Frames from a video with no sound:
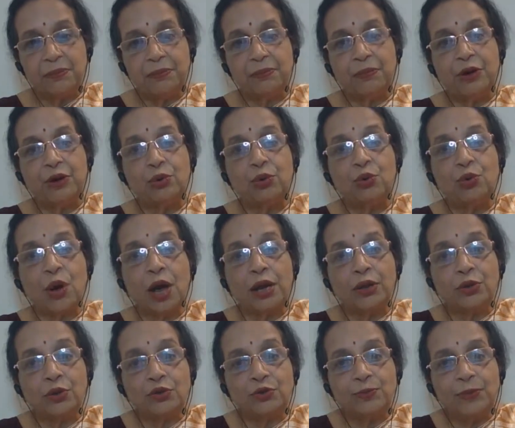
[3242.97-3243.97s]
But who are
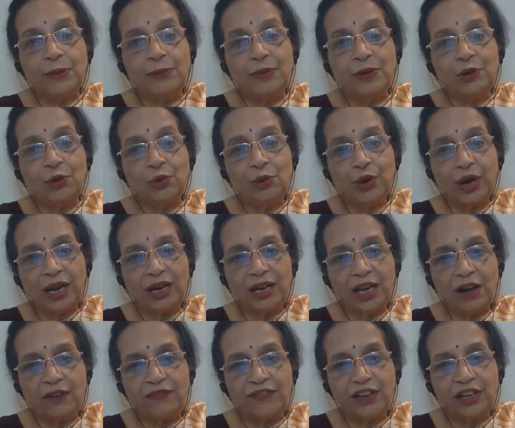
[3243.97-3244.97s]
those people who run
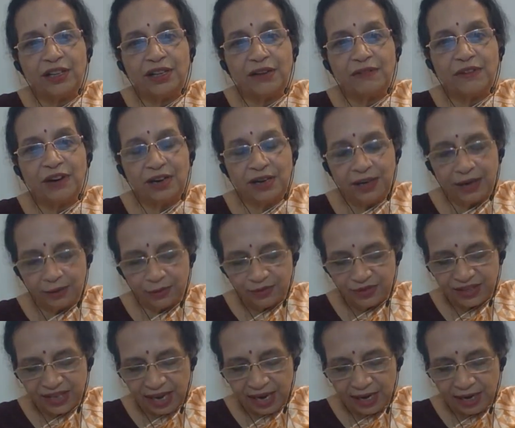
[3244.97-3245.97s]
after the world
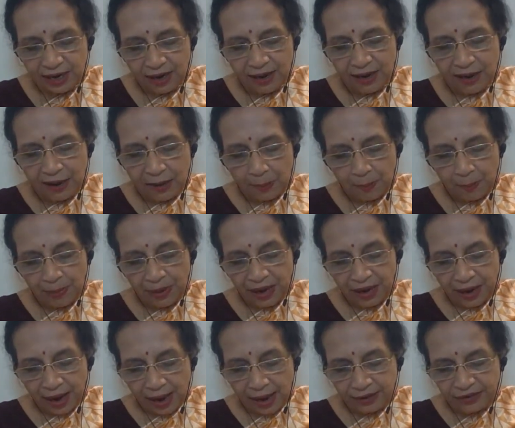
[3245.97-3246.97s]
outside?
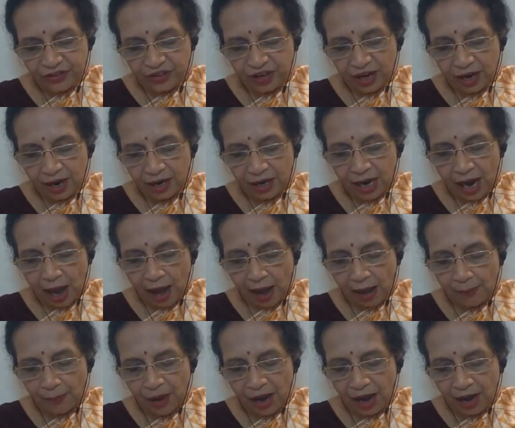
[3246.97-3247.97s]
Parachaha
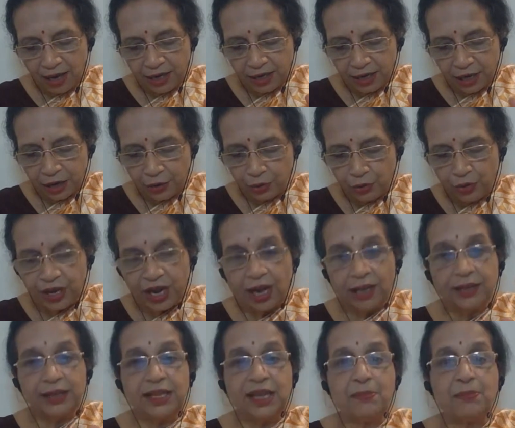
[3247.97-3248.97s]
kaman
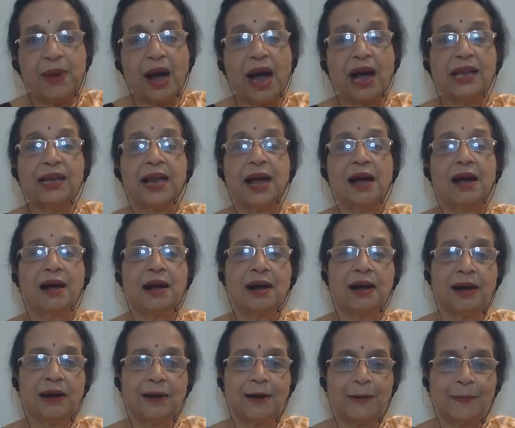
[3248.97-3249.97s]
anuyanti
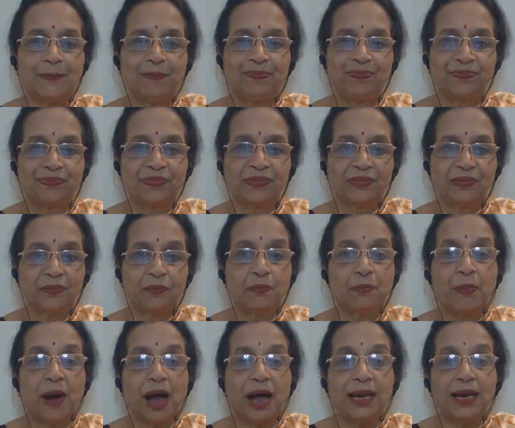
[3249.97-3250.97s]
balaha.
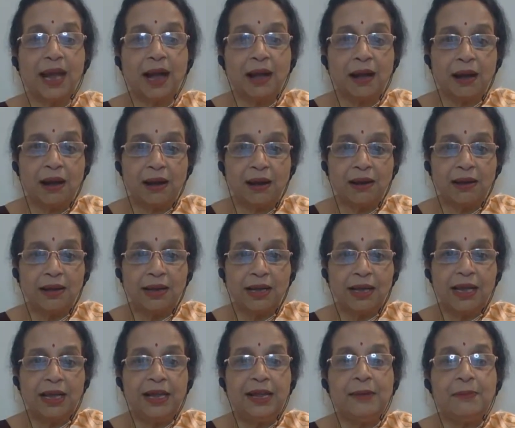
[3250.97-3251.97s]
Balaha,
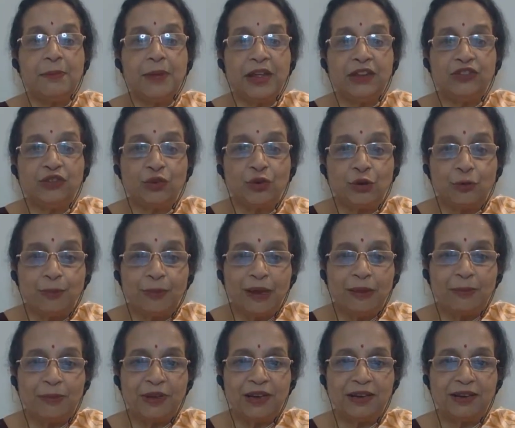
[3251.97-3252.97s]
immature
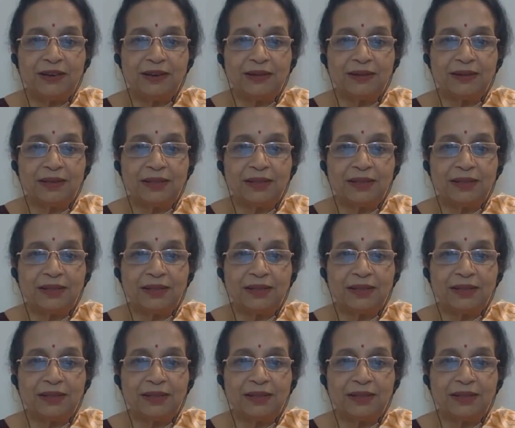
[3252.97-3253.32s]
people,